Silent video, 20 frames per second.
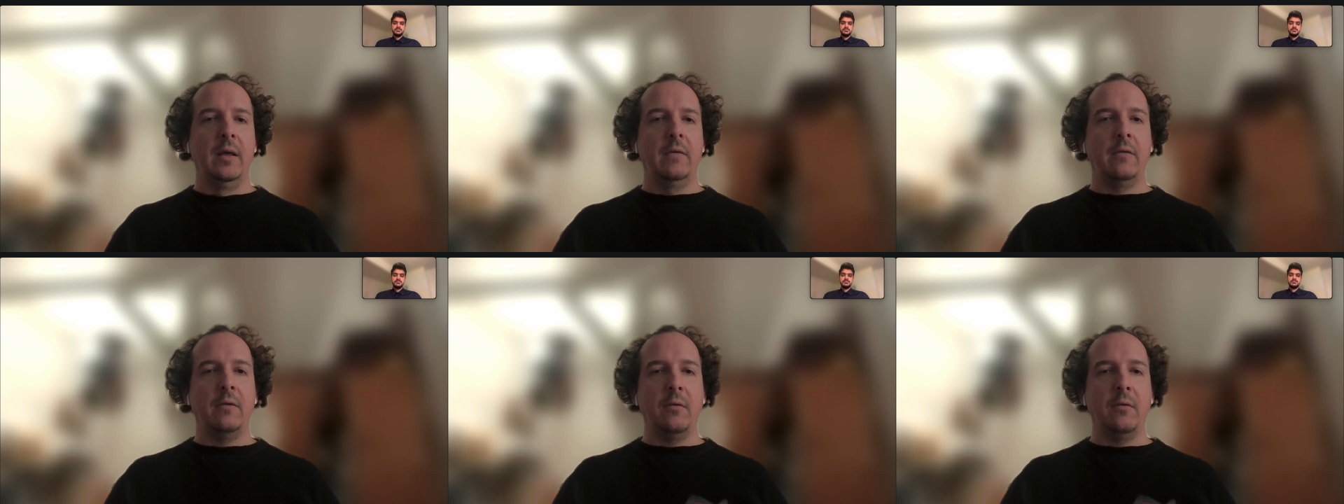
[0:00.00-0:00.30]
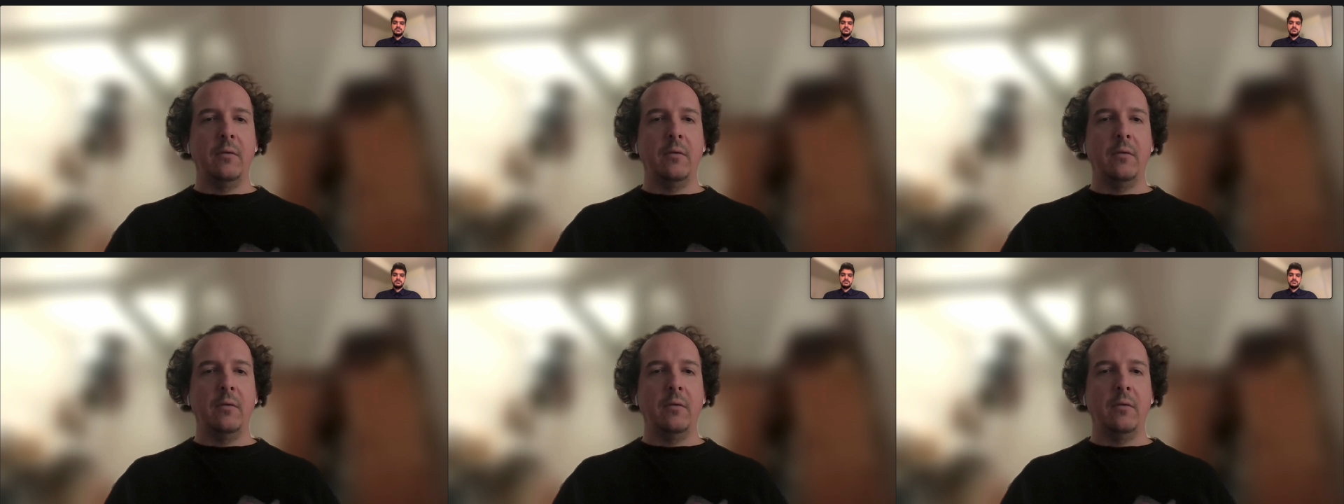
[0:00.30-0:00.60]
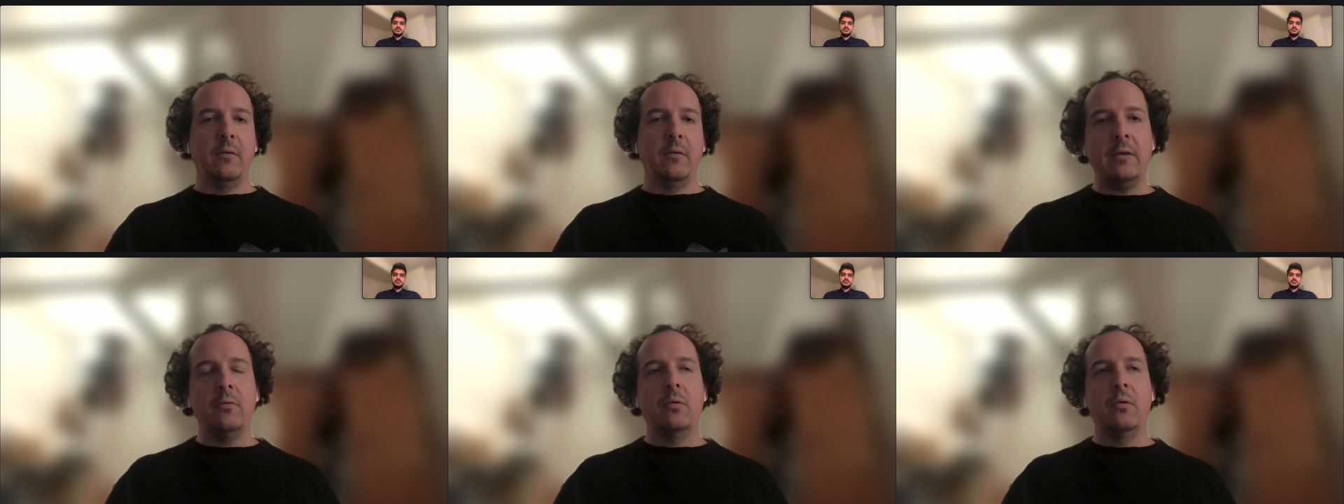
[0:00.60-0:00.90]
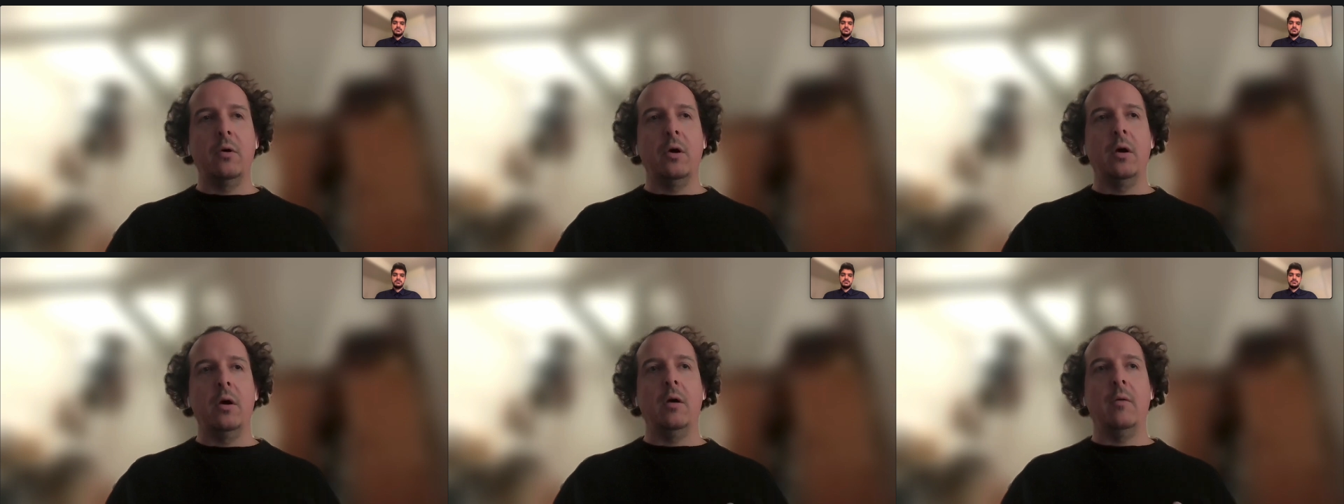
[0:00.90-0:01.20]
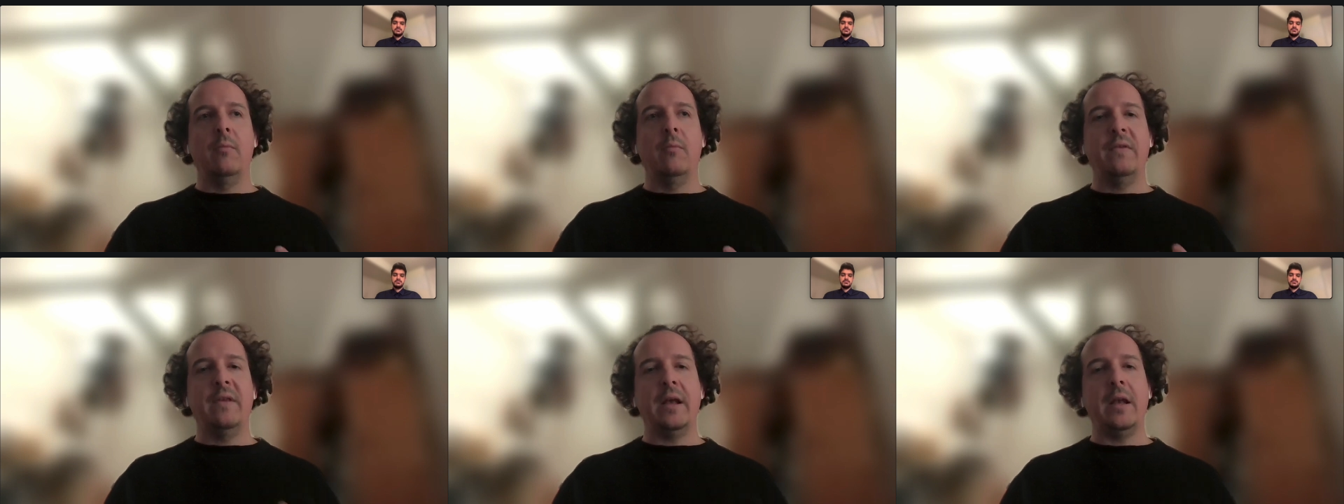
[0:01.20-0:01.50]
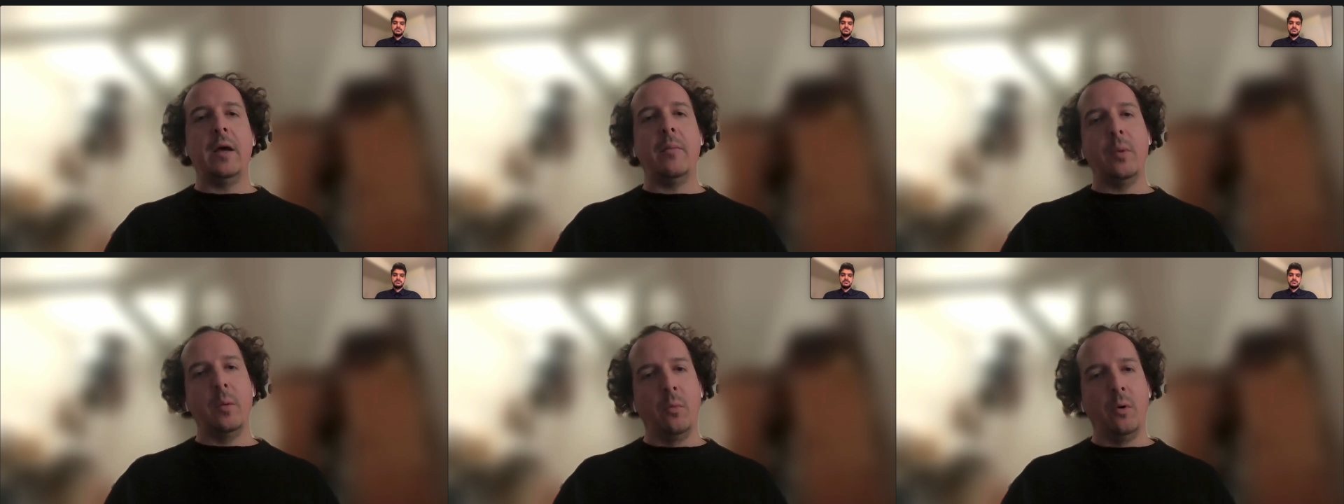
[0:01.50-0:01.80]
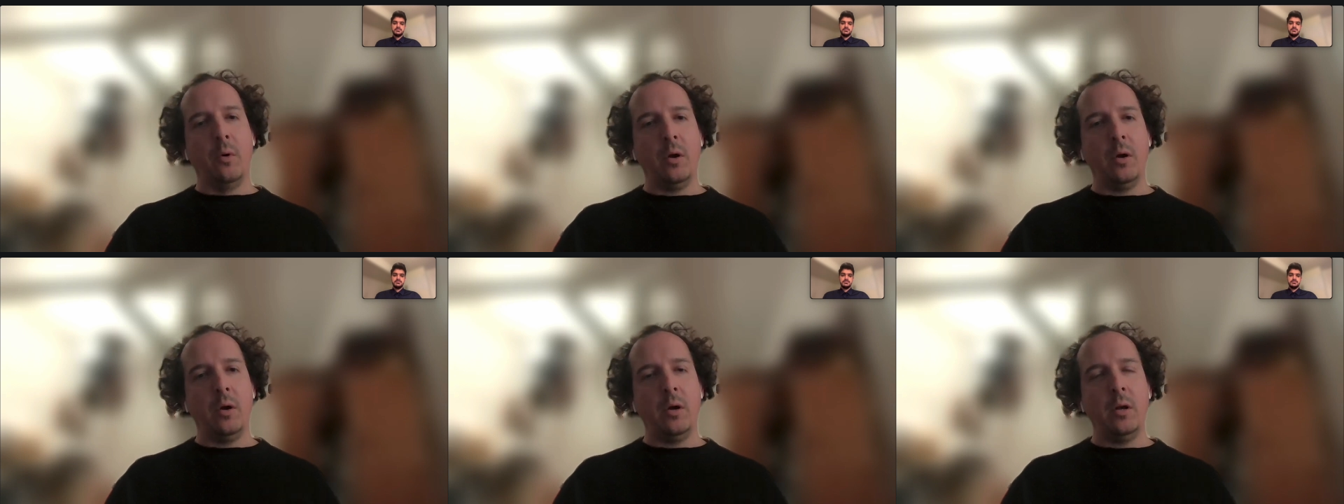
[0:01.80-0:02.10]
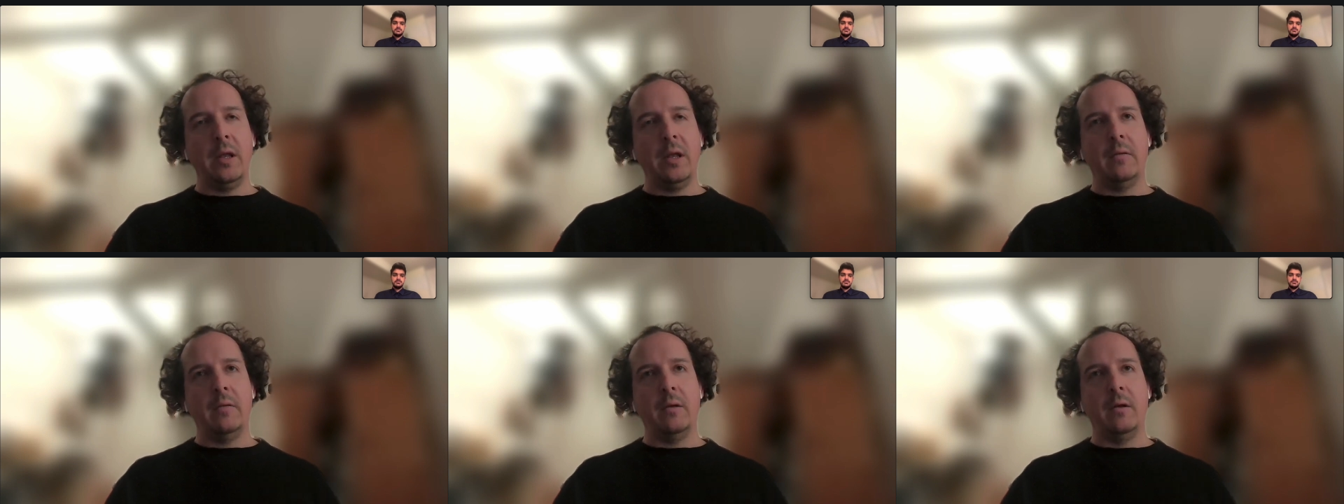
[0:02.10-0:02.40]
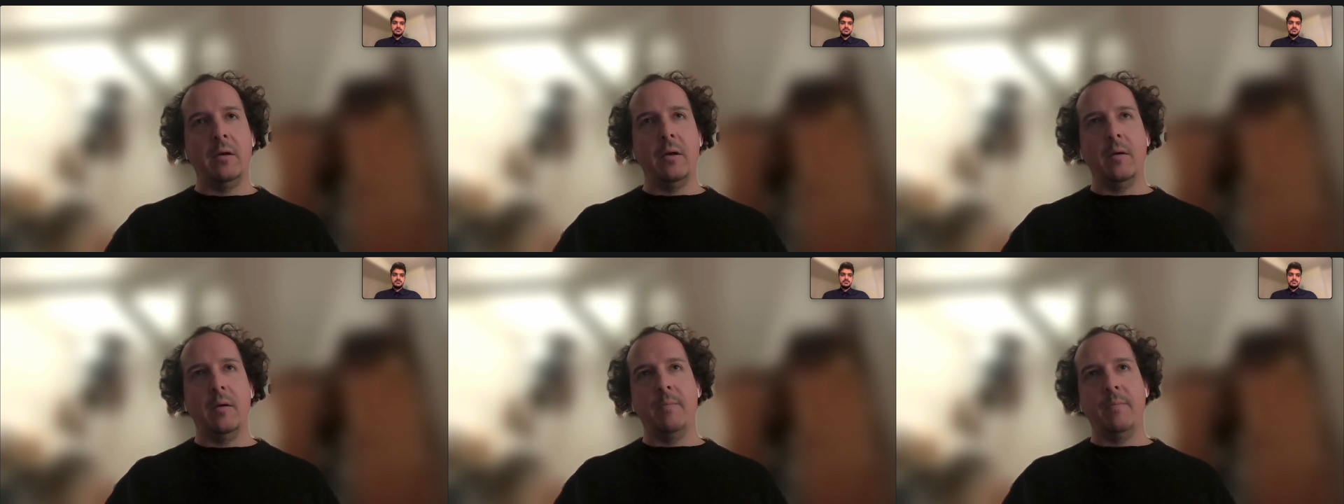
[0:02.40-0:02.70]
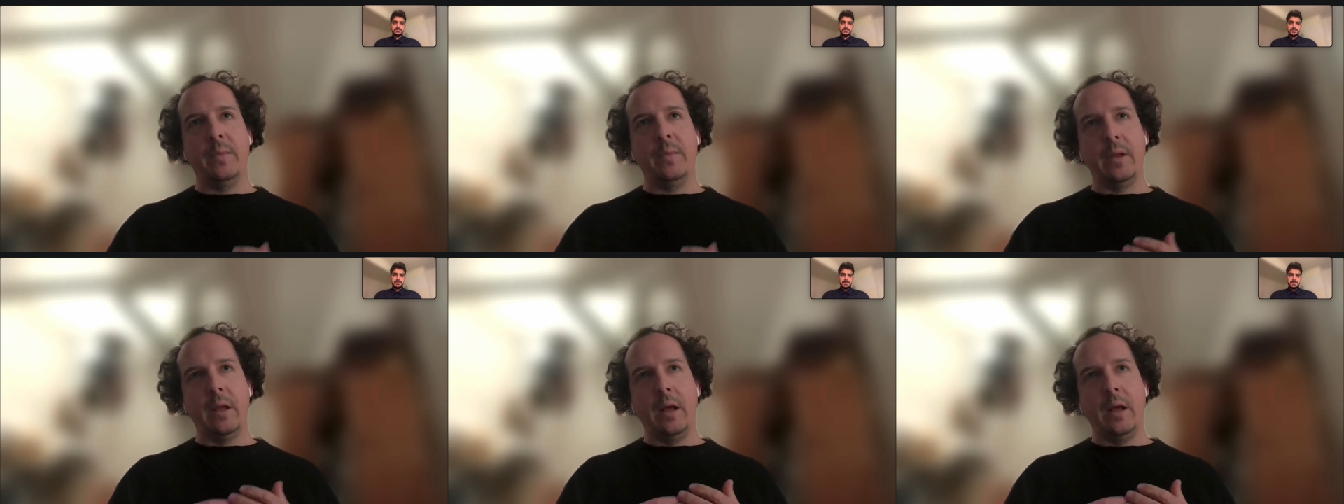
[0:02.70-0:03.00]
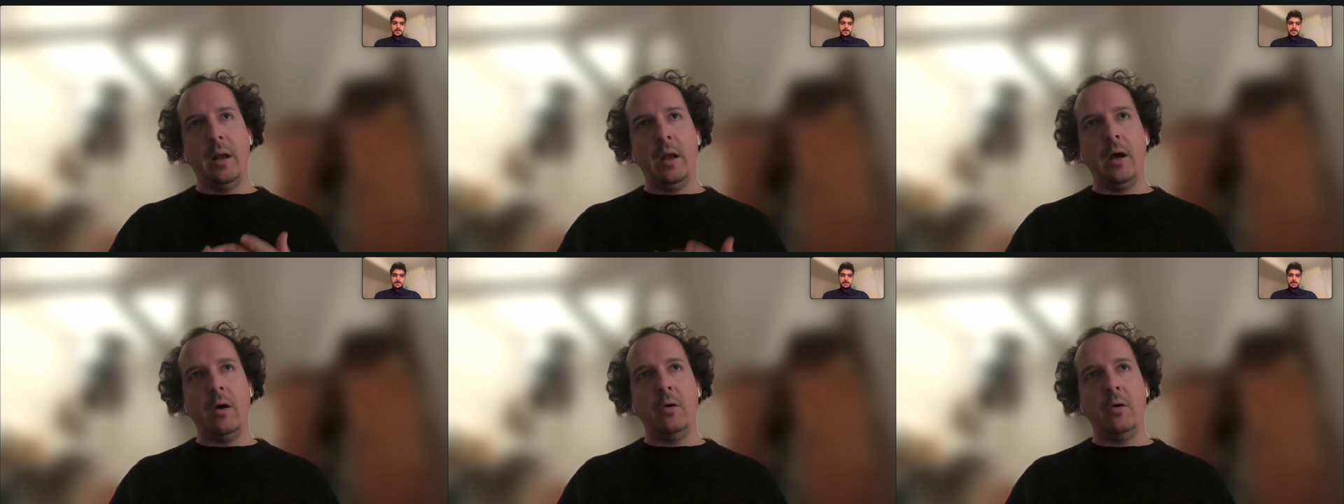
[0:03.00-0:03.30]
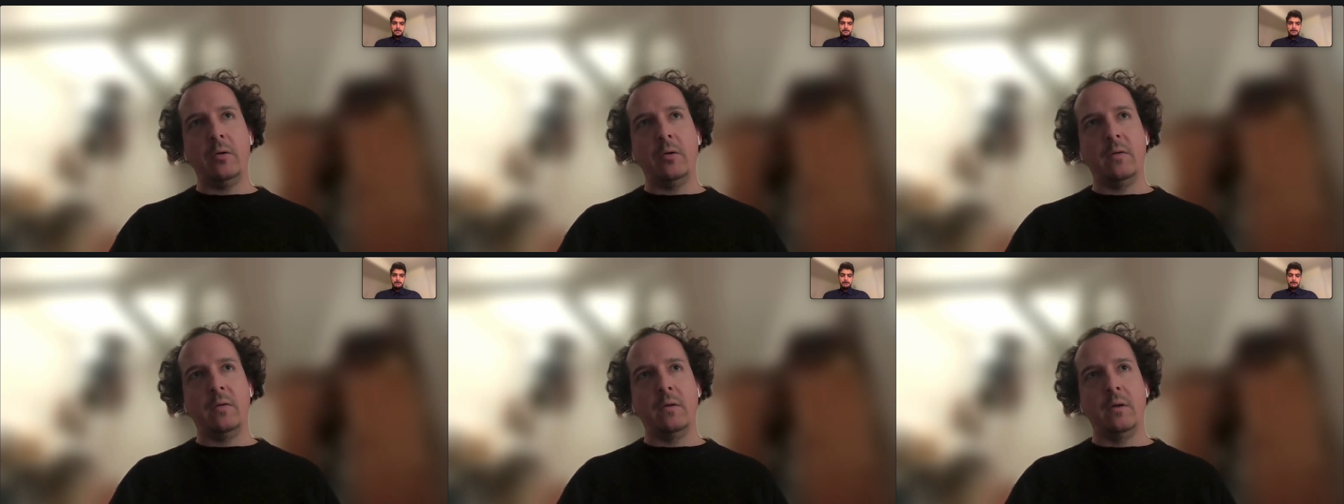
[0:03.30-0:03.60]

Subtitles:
So we tried to set up a model that allowed,